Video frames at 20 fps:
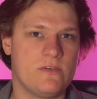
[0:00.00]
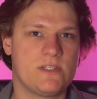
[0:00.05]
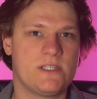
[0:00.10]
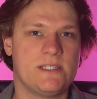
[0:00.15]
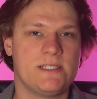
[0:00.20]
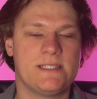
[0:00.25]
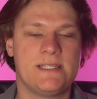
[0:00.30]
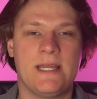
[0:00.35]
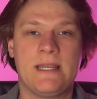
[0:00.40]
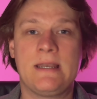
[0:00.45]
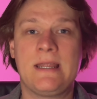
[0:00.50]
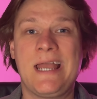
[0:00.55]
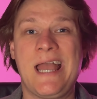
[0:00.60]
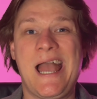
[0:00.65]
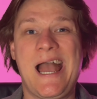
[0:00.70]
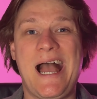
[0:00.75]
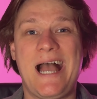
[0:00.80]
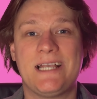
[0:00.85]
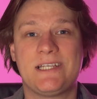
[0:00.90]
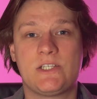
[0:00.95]
since then,
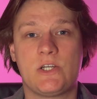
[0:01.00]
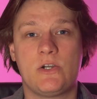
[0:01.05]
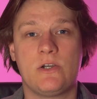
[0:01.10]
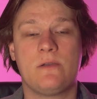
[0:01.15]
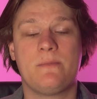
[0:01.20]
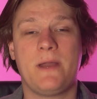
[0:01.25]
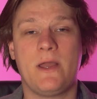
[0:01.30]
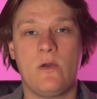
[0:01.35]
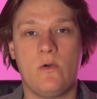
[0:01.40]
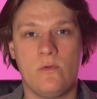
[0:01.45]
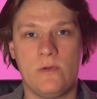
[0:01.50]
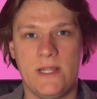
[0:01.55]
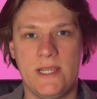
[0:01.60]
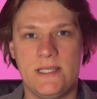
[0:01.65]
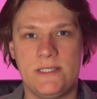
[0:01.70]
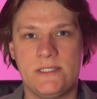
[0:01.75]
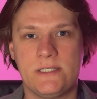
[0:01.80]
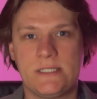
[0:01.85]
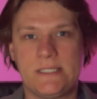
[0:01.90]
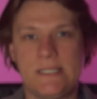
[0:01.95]
I started my own
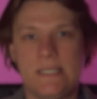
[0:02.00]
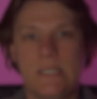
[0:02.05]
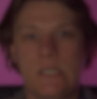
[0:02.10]
agency